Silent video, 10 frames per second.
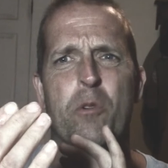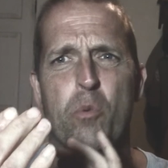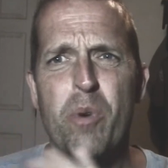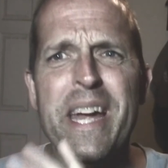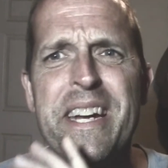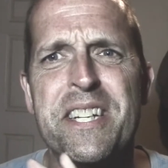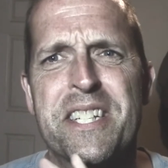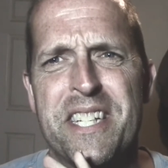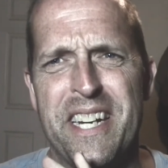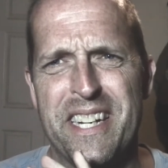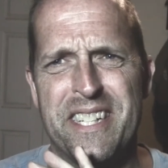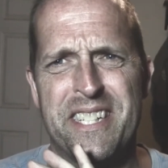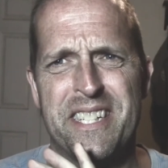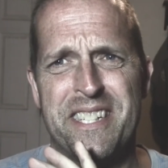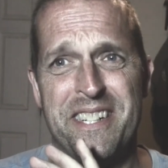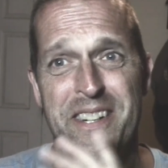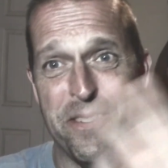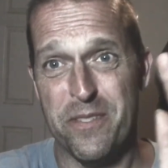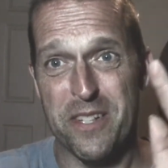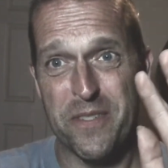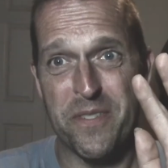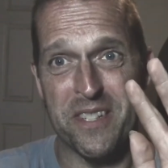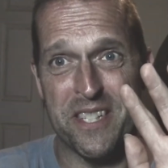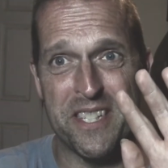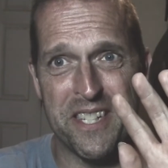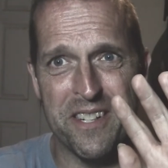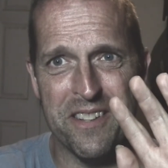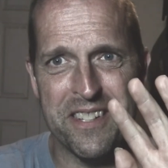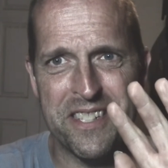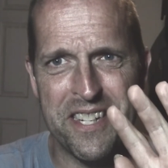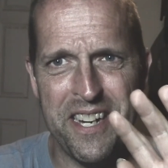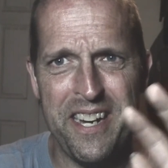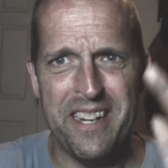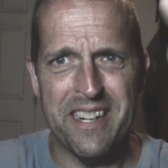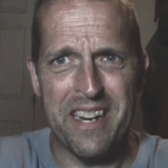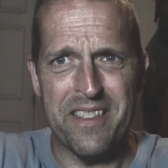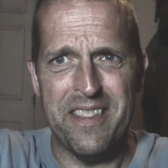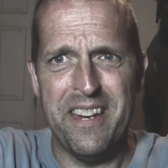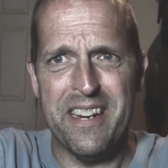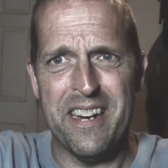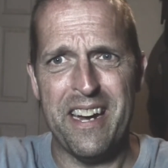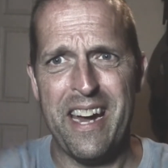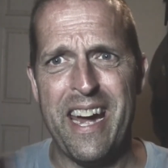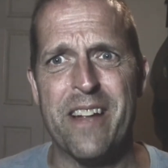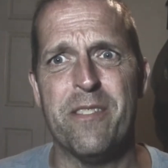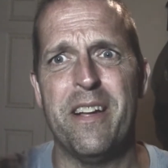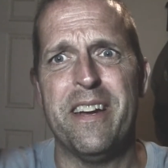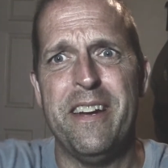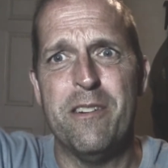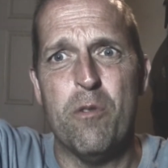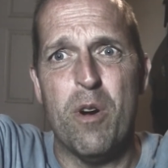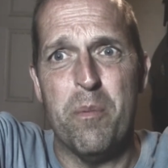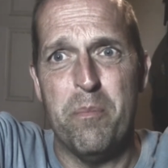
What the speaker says: recess of the facility, and I think it had like a